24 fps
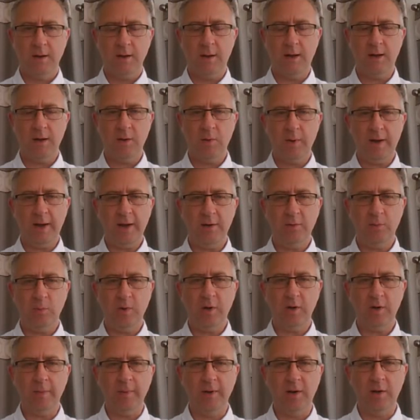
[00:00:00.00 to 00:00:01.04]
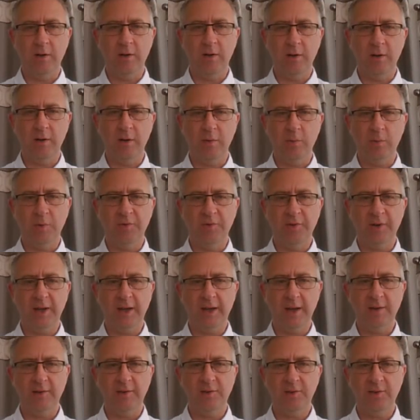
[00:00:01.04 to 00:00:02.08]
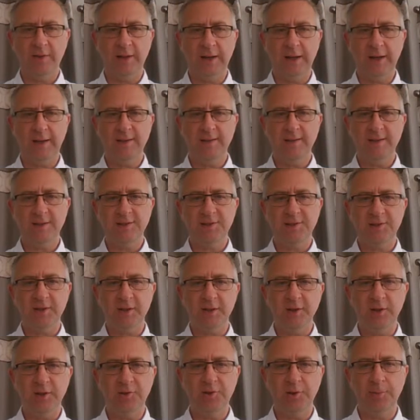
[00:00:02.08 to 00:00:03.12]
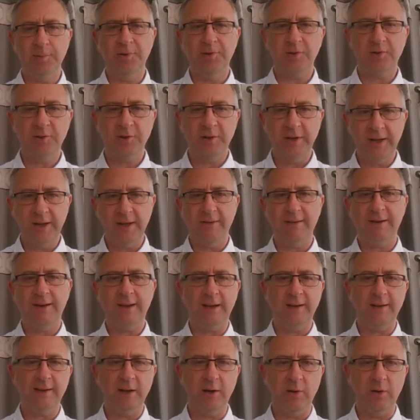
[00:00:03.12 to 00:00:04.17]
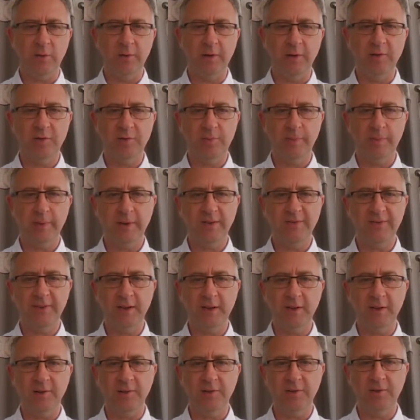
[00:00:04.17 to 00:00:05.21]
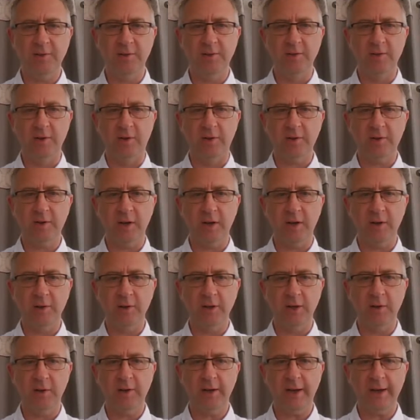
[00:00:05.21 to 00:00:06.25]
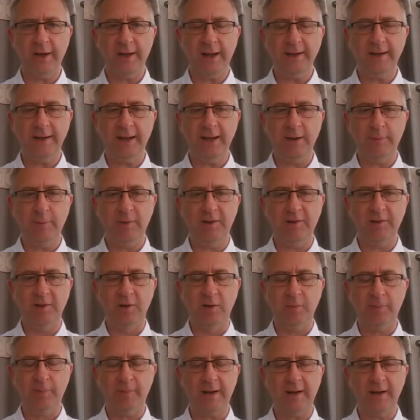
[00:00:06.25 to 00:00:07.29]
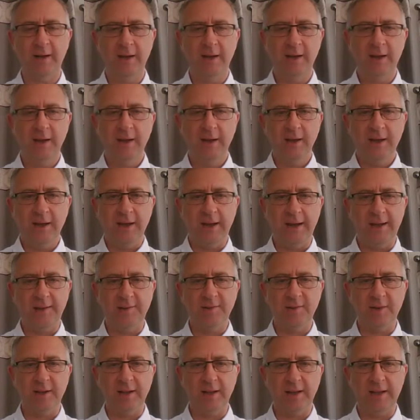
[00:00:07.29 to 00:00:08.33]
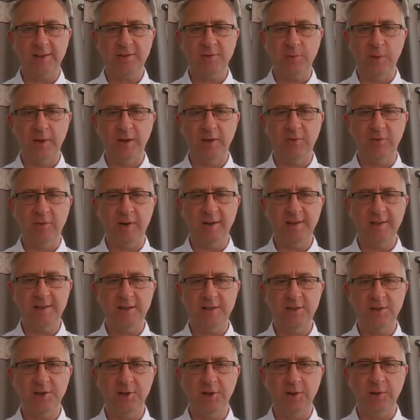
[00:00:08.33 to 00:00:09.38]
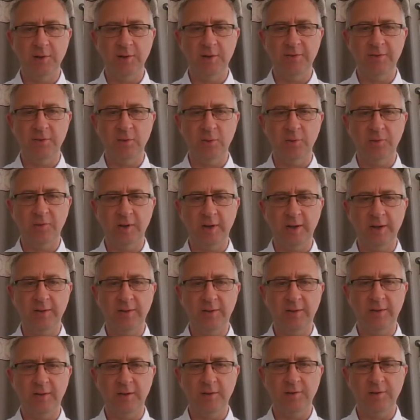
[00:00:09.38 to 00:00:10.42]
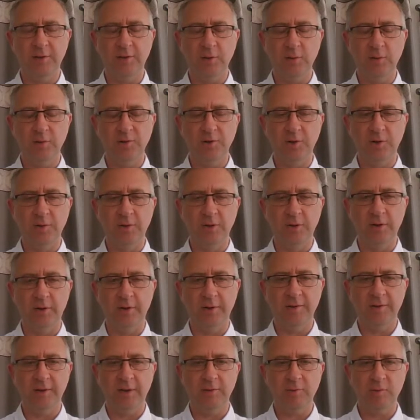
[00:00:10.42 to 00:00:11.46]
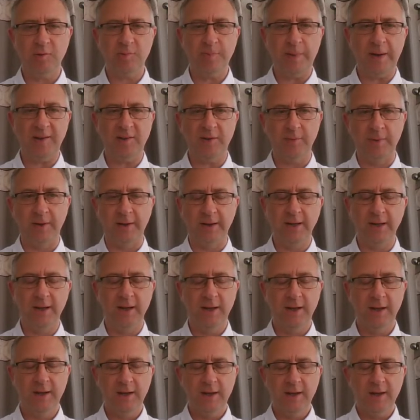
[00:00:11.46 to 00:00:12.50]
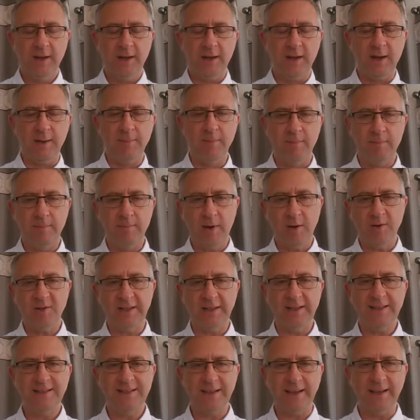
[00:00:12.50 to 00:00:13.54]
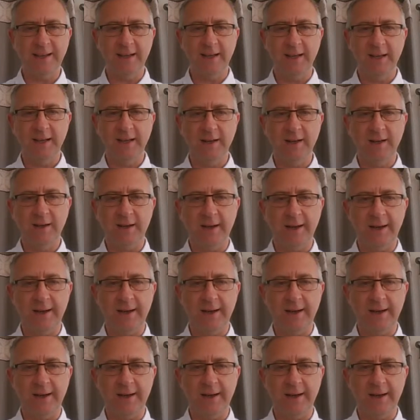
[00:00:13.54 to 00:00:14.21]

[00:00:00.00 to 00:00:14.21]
Hello and welcome along once again to the latest YouTube production here at andyholdingsspeedfigures.co.uk. Andy here with a look back at last week's race in June the 14th to June the 19th, respectively, mostly taking in